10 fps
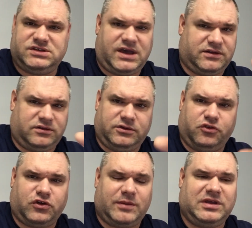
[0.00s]
it has a little
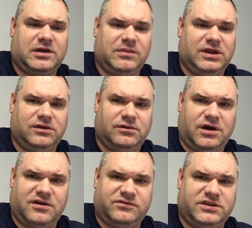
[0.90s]
drop down menu
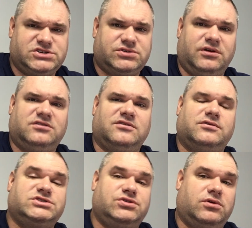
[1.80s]
of the choice of
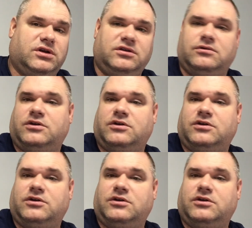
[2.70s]
what you want to do,